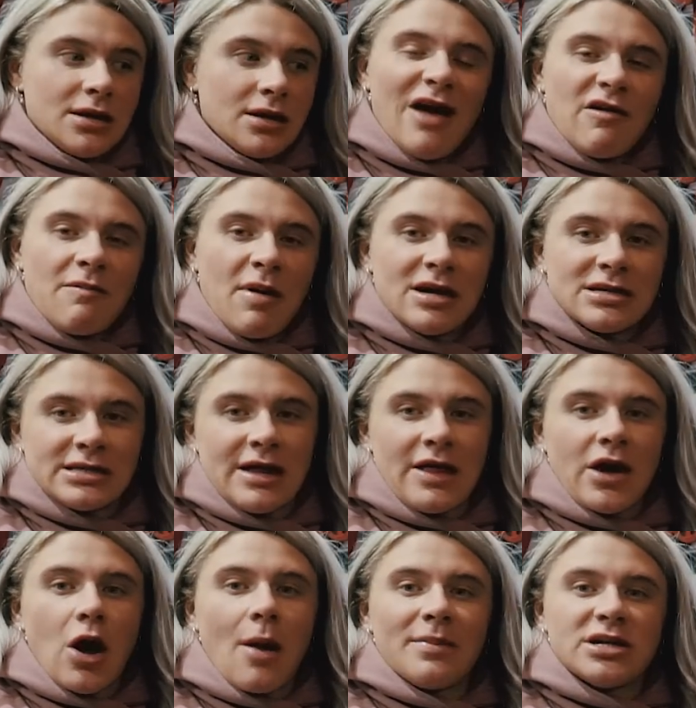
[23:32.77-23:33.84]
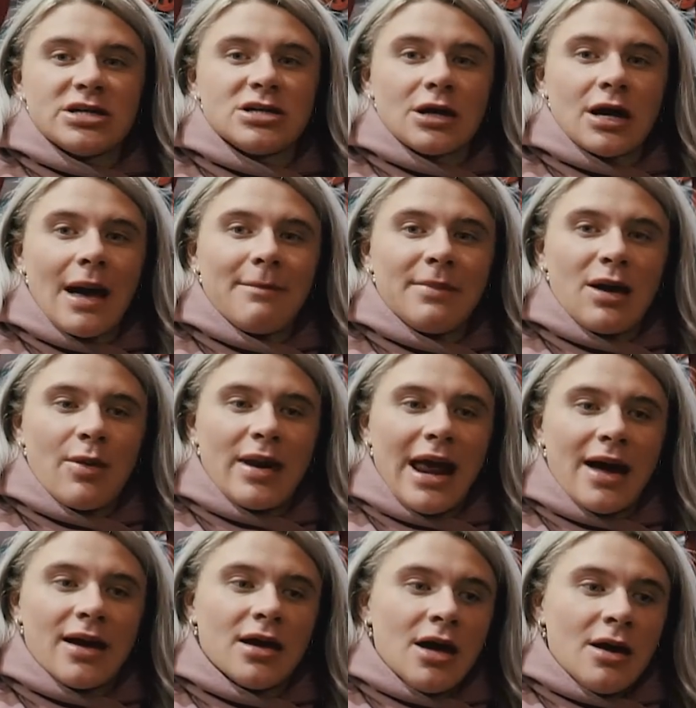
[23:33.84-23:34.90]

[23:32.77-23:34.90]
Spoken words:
Not every person in that competition can be a winner,